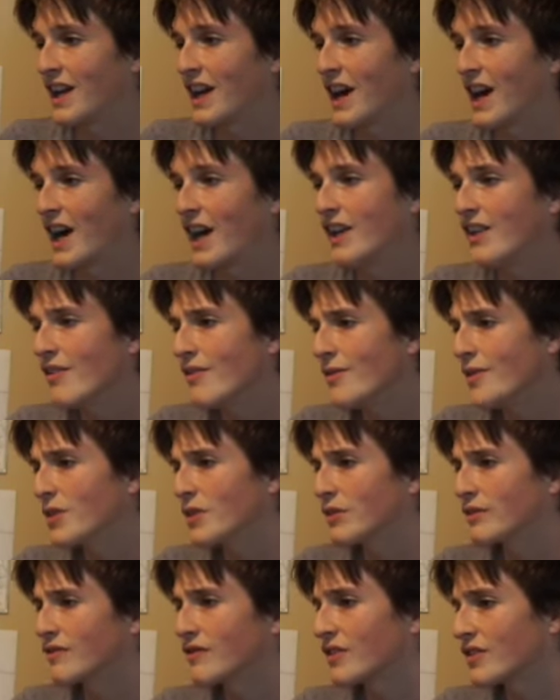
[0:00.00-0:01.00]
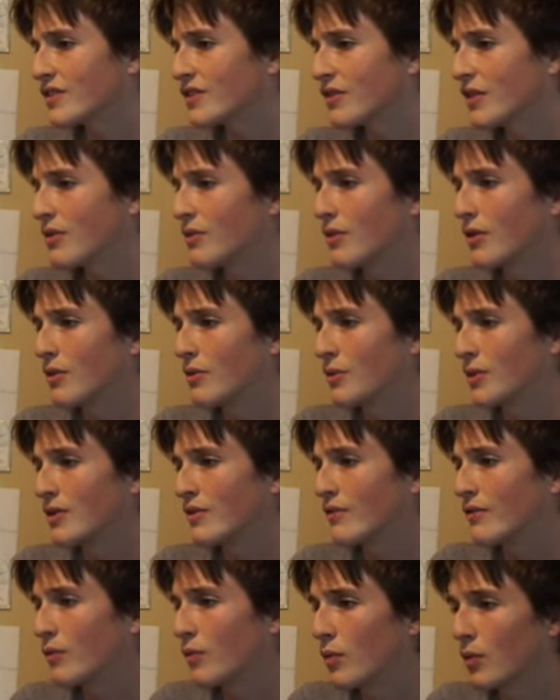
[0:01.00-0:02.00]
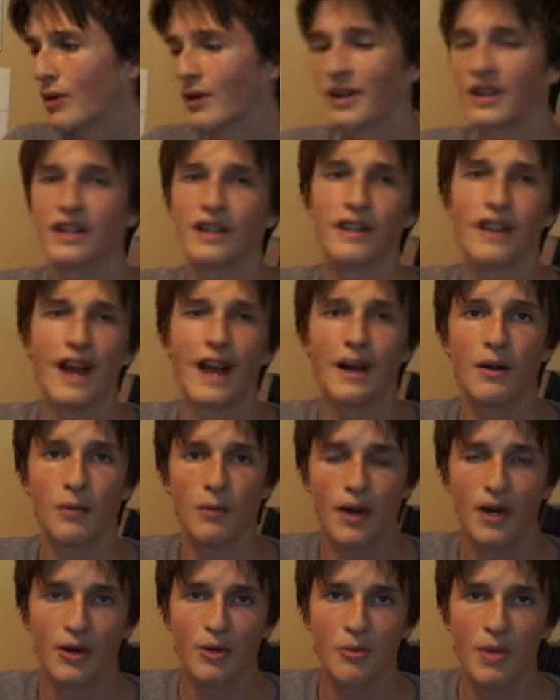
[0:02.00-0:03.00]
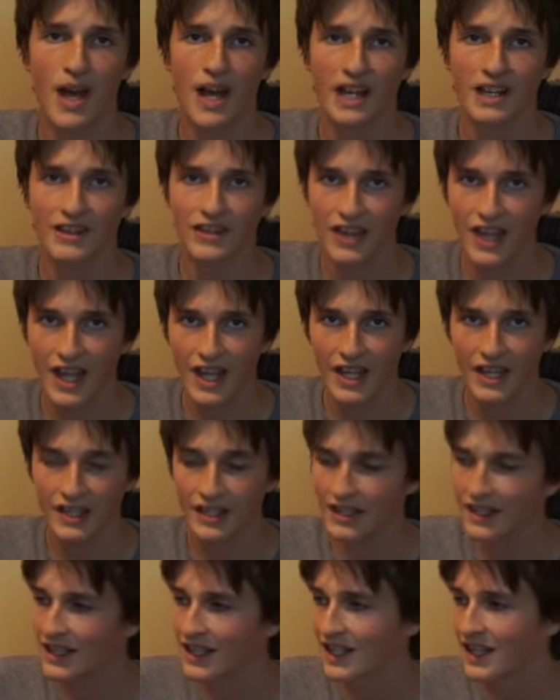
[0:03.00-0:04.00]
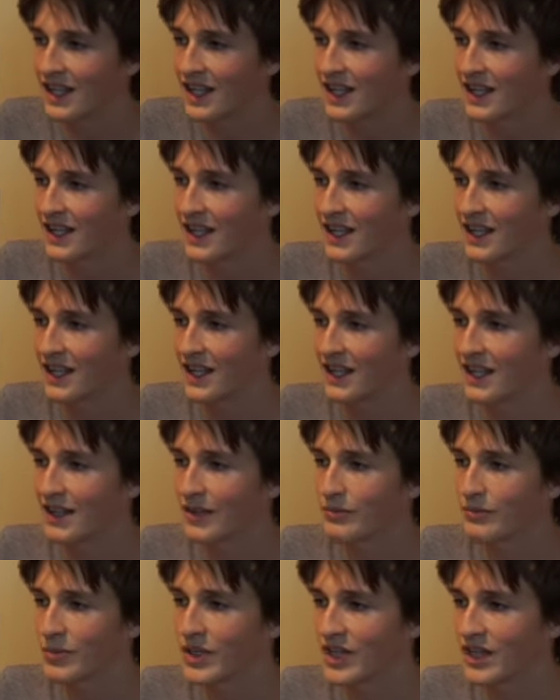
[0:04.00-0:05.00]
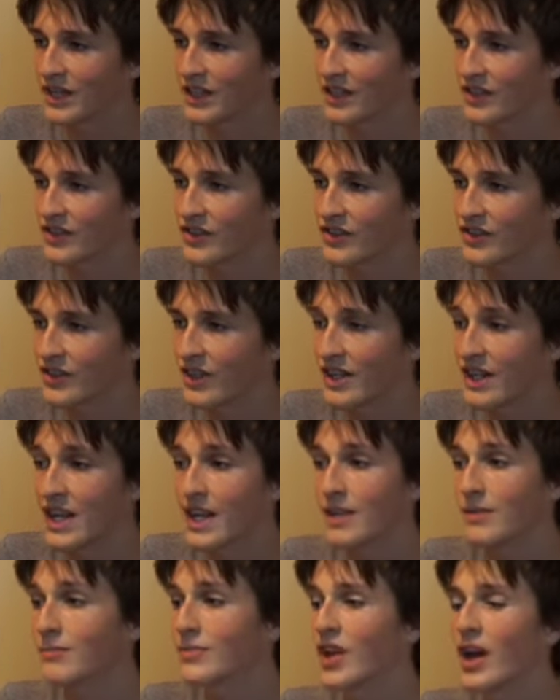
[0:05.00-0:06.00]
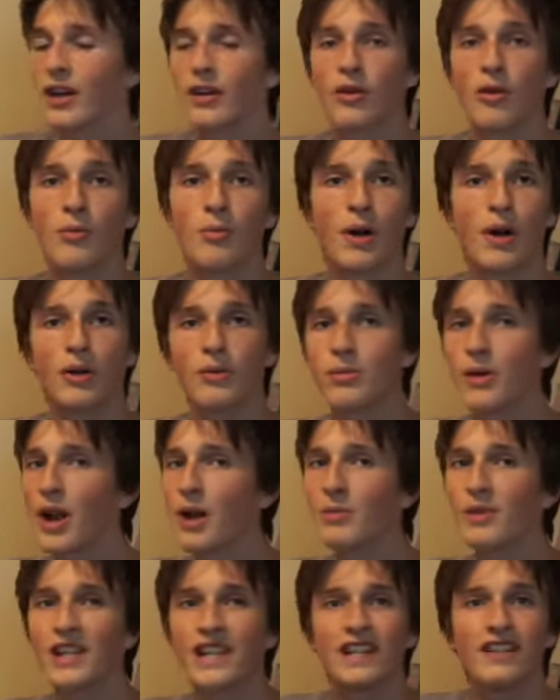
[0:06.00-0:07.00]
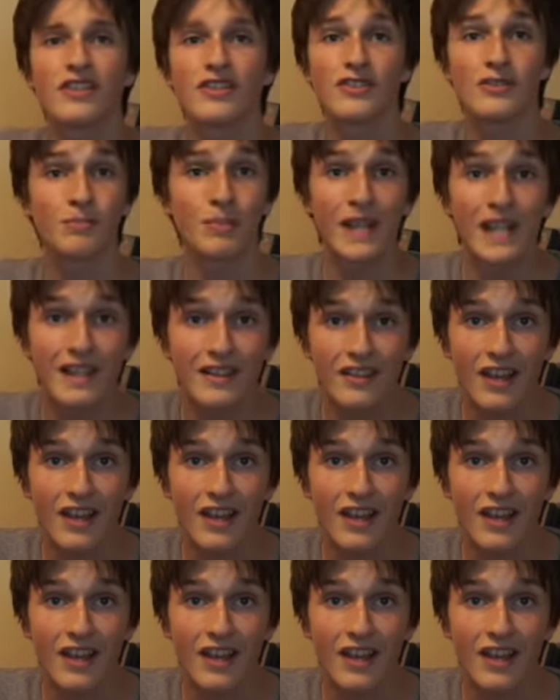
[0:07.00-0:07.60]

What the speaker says: I don't know if this logo would have worked that well back then, because the name Taco Bell probably didn't speak to